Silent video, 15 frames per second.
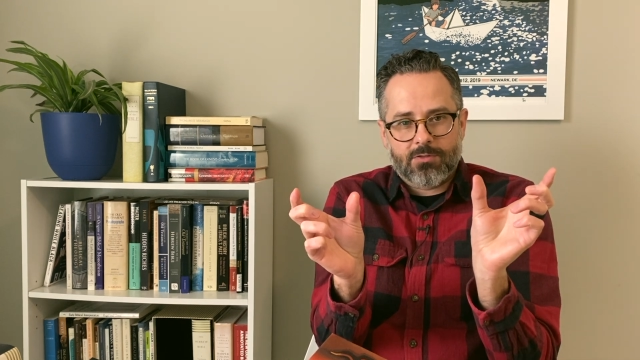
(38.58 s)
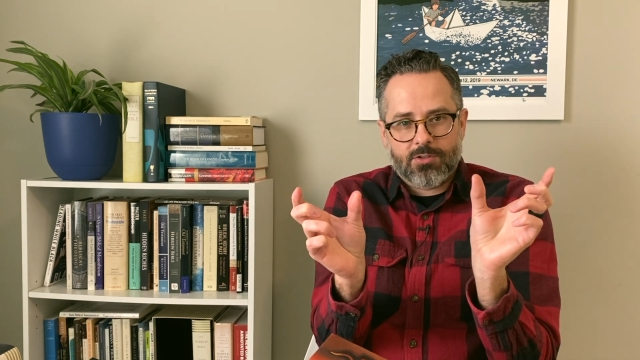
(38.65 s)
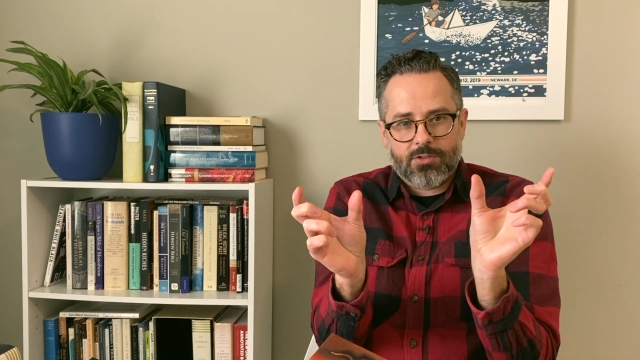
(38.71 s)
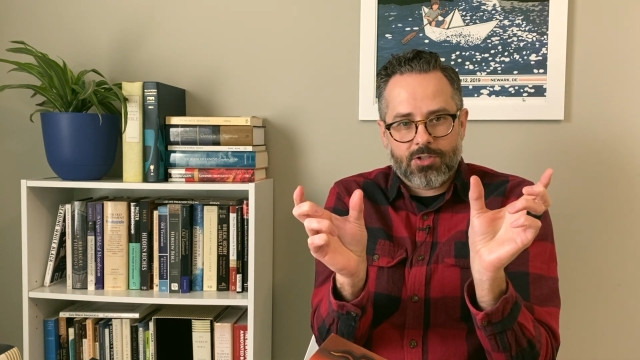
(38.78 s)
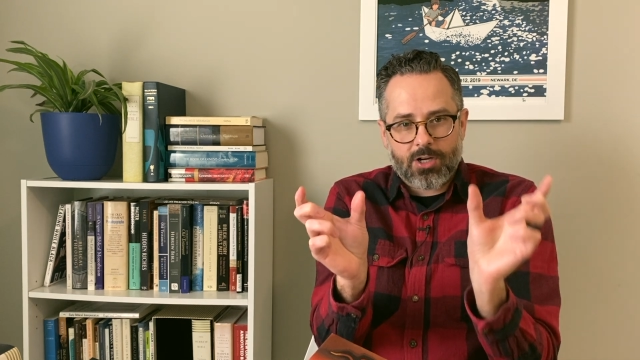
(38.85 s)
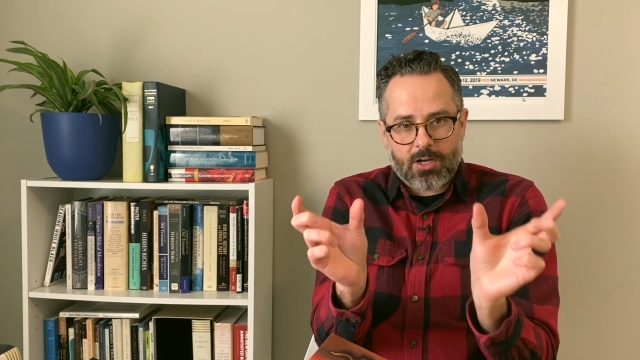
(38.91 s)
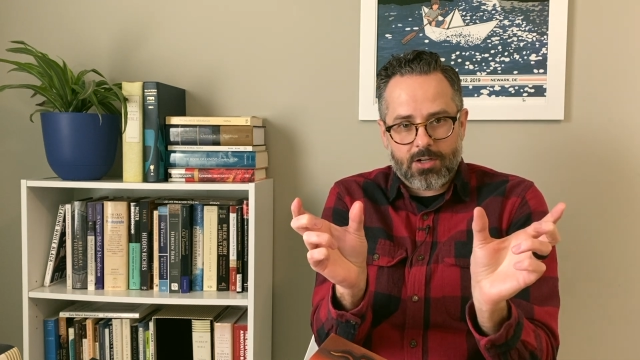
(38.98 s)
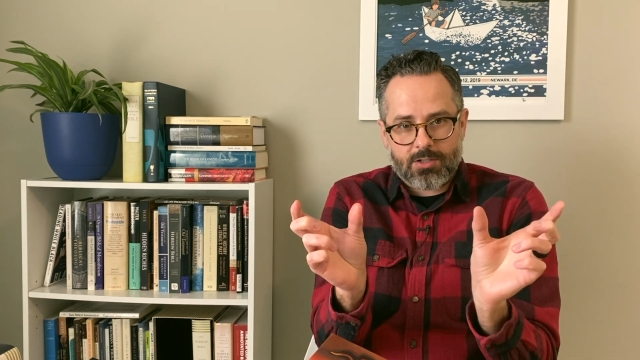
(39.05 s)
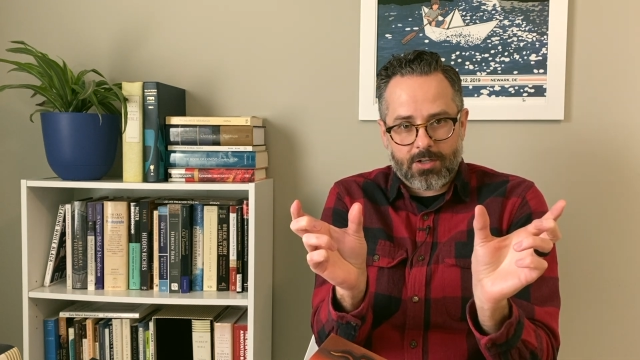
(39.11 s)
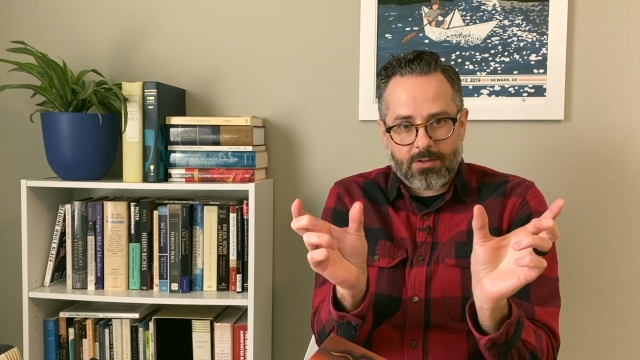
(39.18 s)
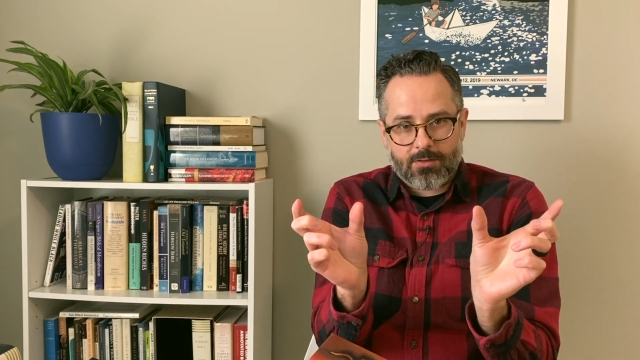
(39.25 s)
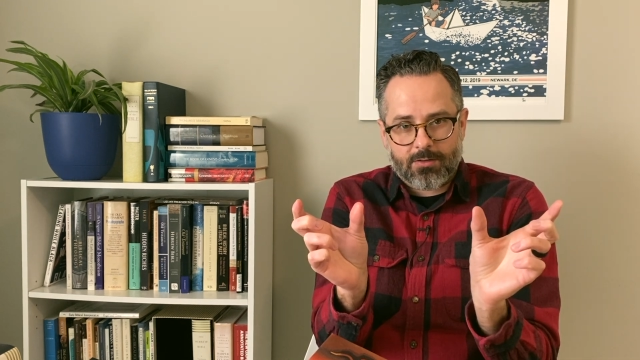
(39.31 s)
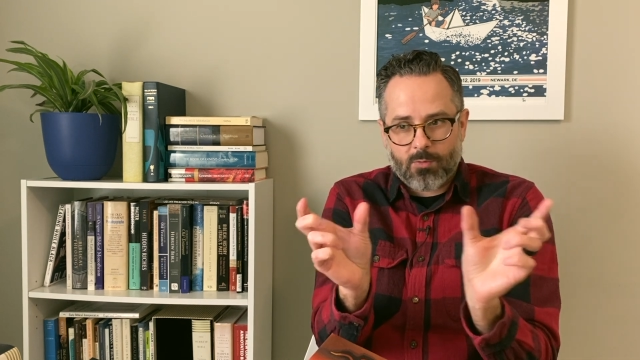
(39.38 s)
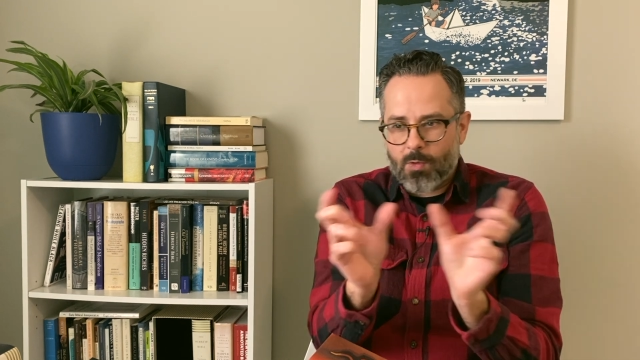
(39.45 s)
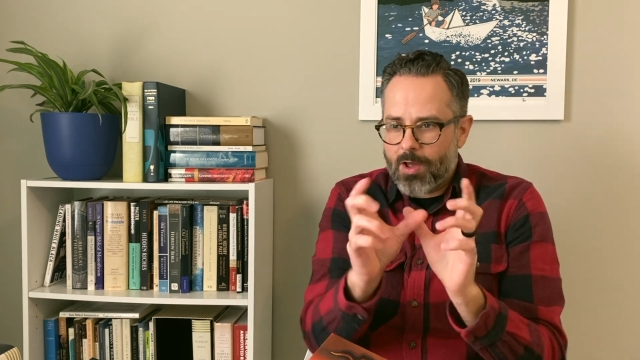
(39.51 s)

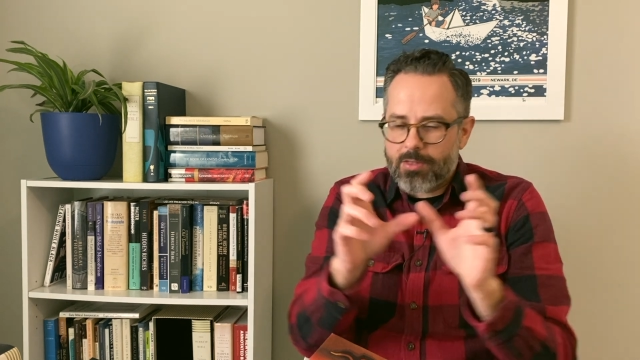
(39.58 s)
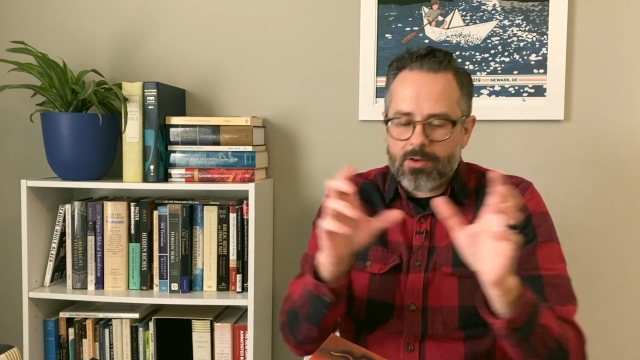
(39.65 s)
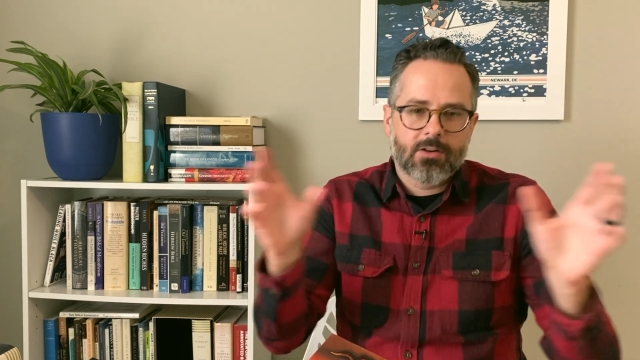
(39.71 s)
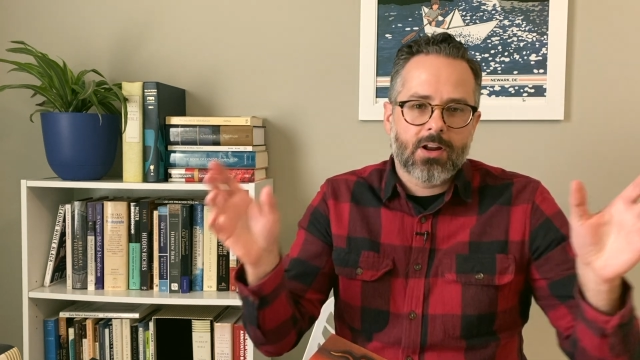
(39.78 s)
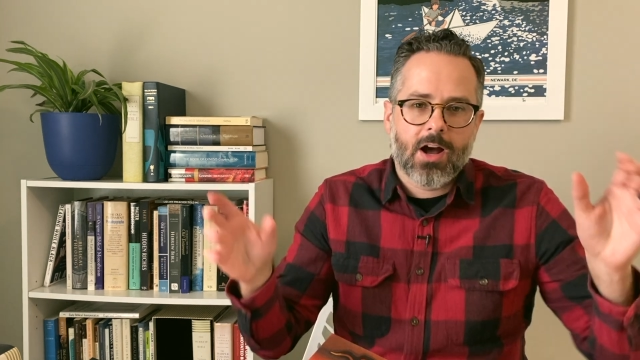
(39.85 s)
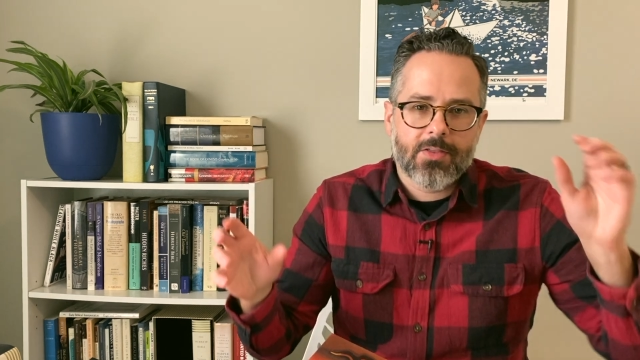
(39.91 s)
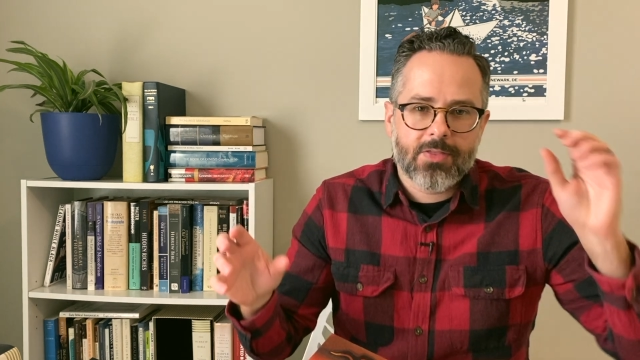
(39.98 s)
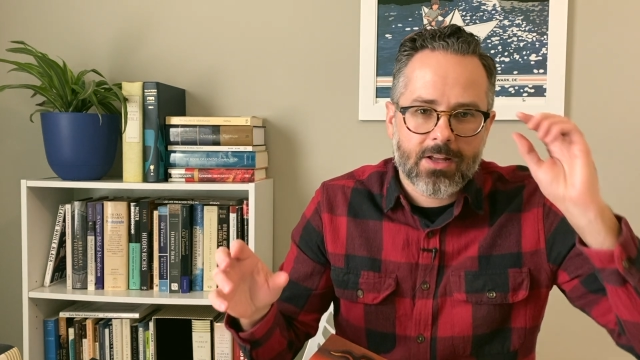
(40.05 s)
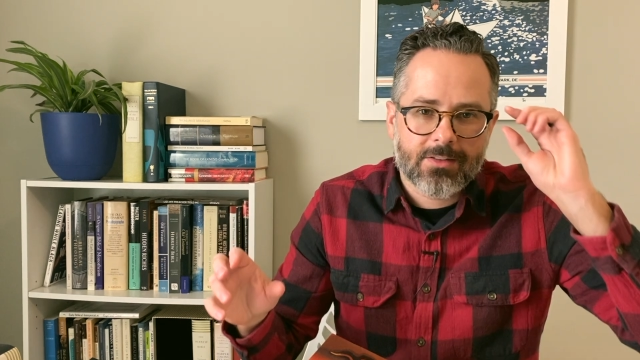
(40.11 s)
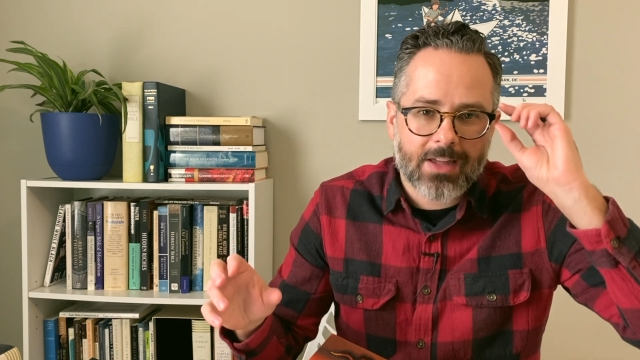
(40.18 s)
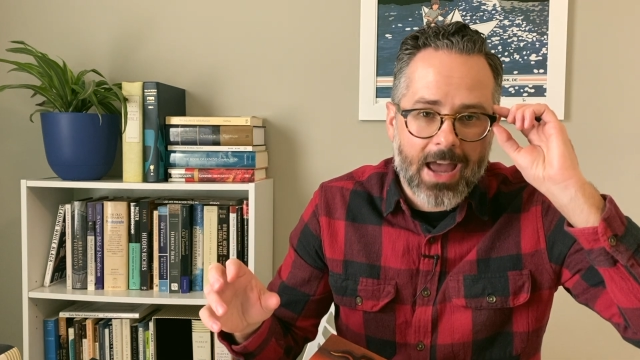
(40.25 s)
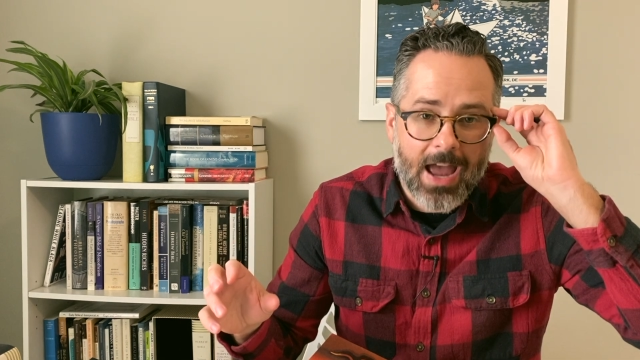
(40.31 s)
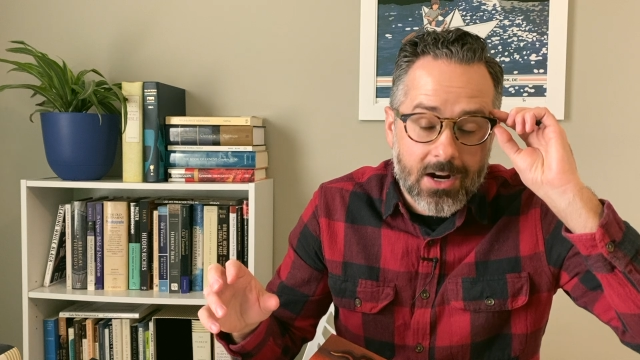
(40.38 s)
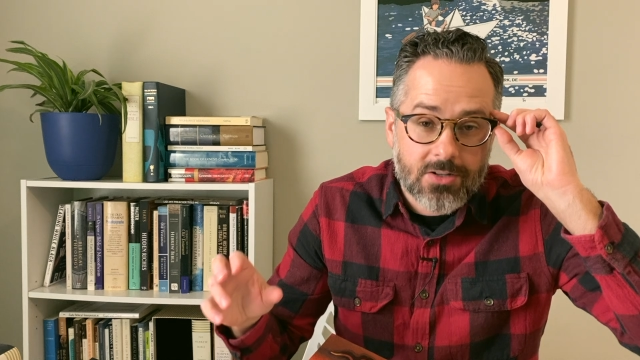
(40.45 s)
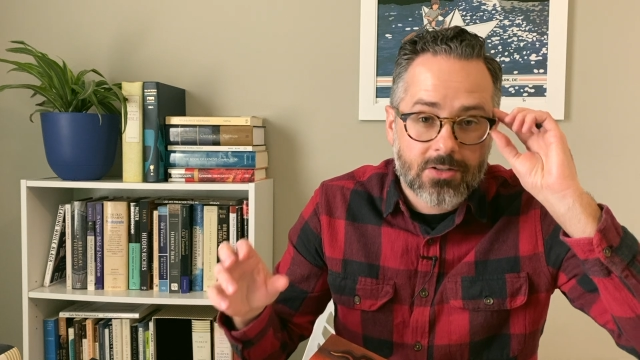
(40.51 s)
Judges. Whether or not that's
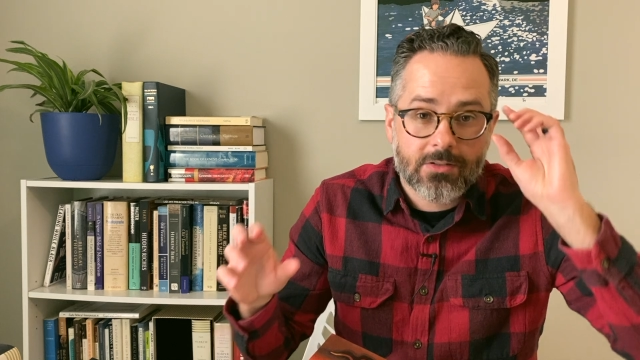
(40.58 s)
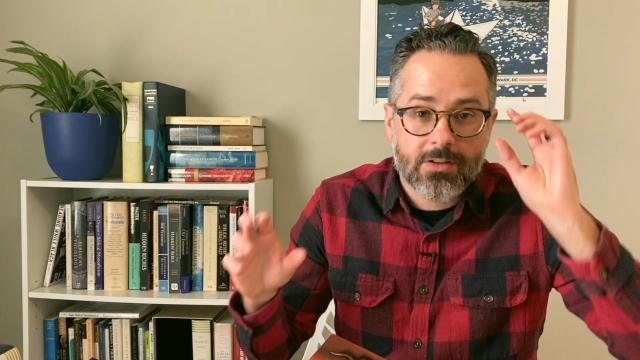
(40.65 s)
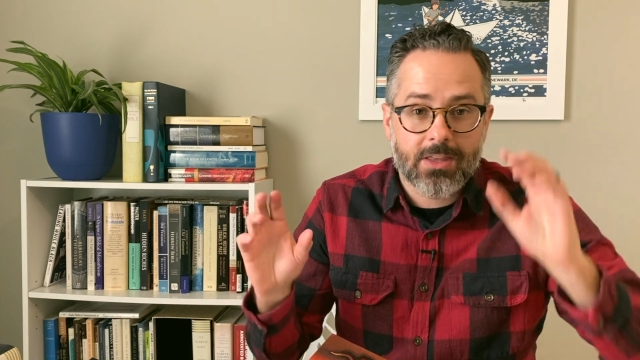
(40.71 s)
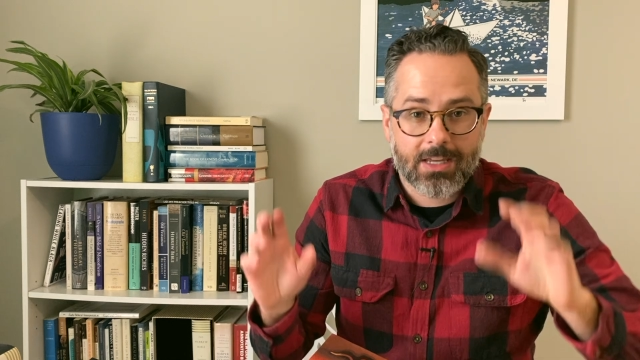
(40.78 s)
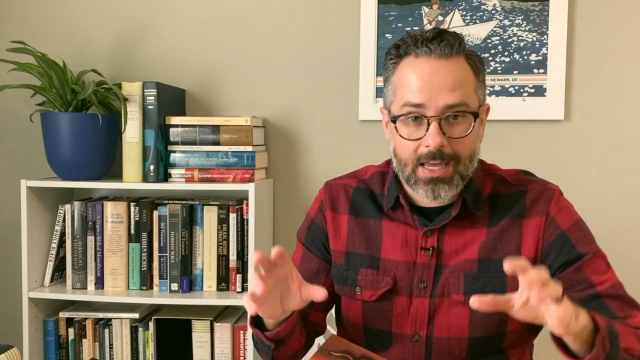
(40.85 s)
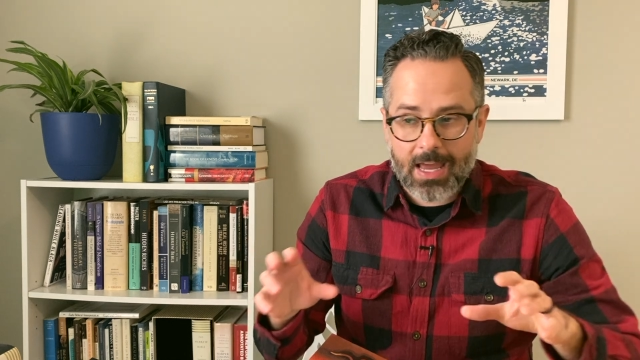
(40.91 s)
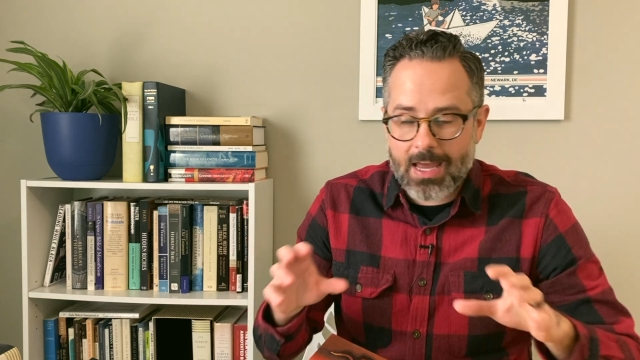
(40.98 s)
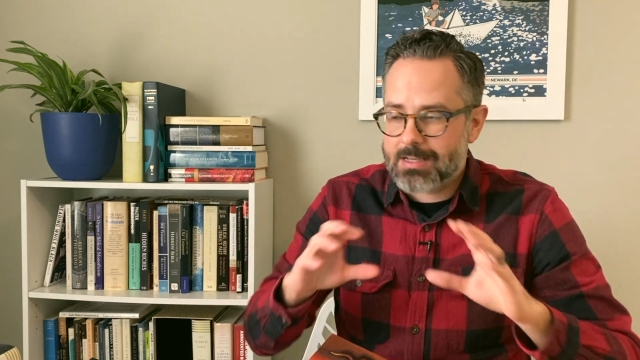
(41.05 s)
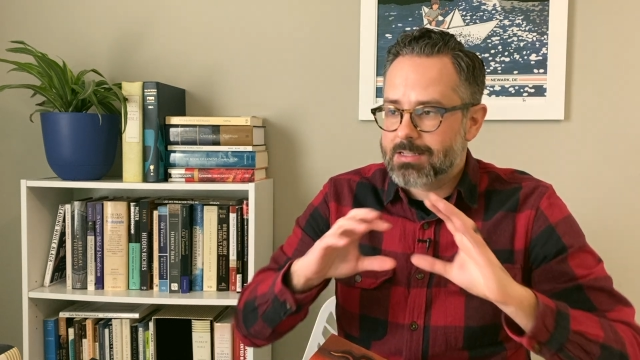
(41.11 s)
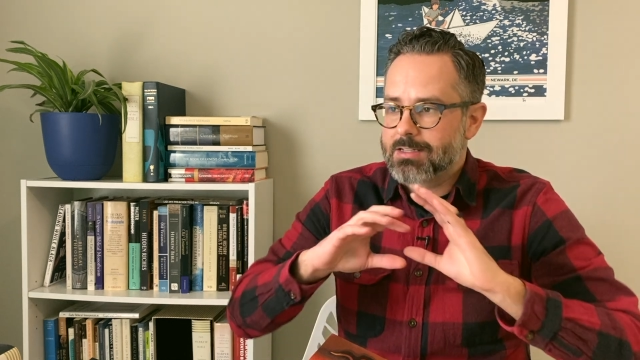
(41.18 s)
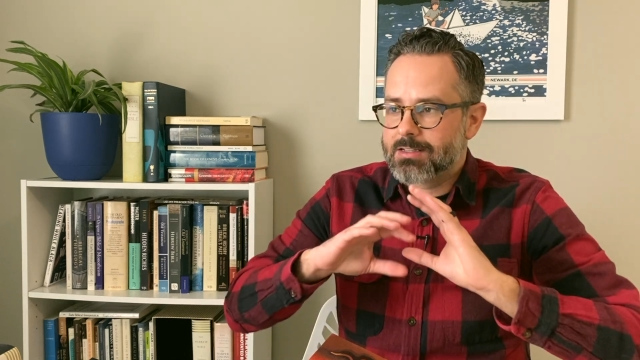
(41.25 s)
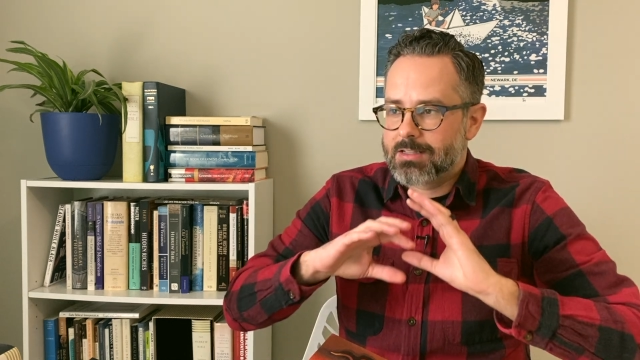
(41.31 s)
actually the case,